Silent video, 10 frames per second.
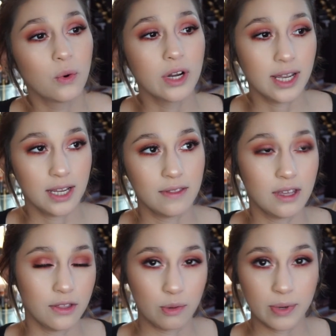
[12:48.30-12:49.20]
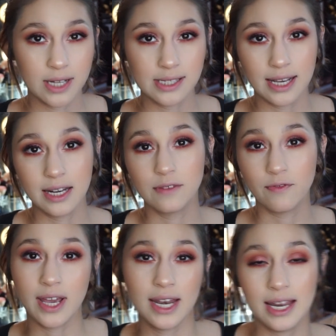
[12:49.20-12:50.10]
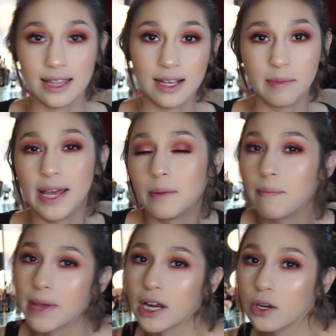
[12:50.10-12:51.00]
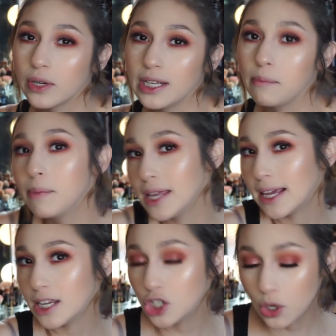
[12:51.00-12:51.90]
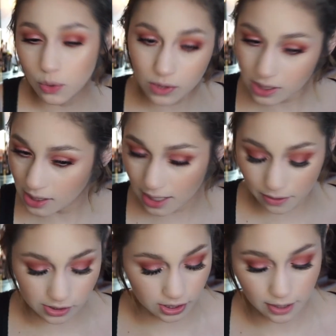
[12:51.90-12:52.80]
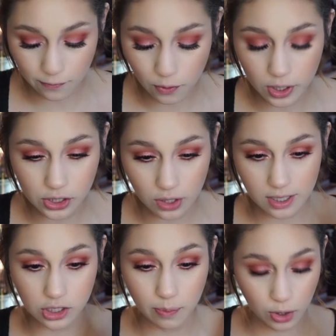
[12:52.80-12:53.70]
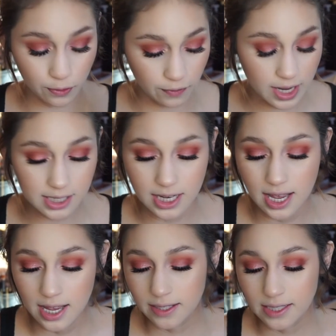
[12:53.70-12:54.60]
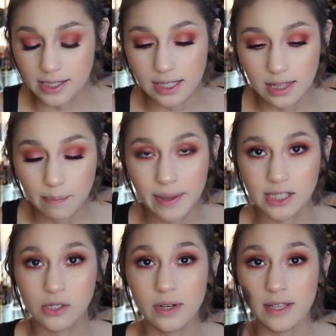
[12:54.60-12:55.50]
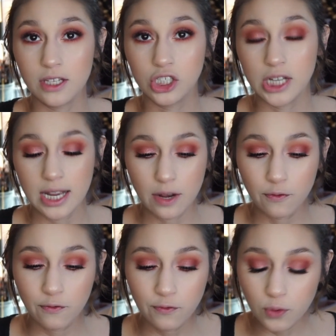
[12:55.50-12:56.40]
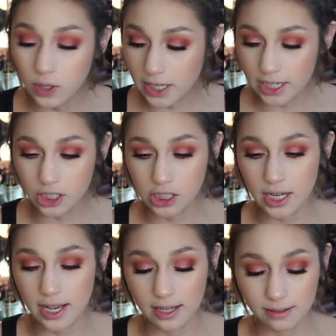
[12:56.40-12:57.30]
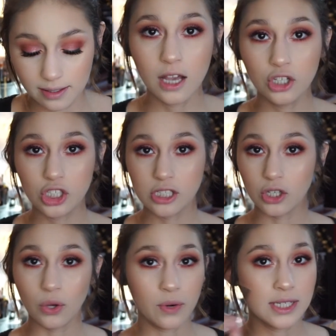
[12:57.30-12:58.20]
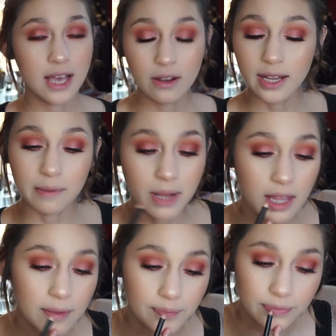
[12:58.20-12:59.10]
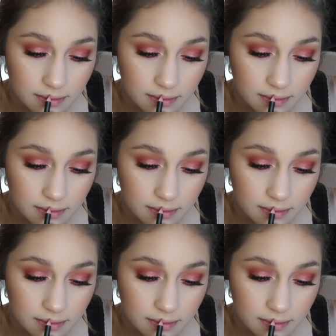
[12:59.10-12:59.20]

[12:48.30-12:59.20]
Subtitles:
or any of the other brands. Like I didn't find any like kind of berry pinky tones that I was looking for, so these are perfect. This is the lip pencil in the shade Foolish, and just go to town, line my lip.